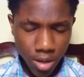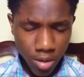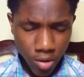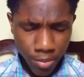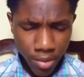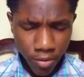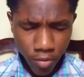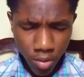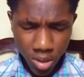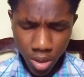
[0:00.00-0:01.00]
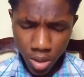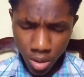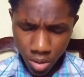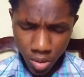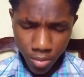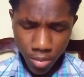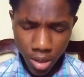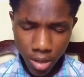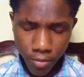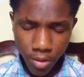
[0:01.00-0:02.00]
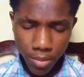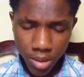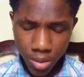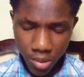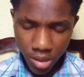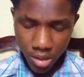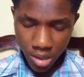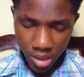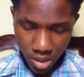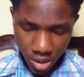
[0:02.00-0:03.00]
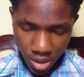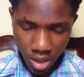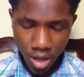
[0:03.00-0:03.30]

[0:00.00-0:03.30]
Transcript: Lord, may our viewers learn something from this presentation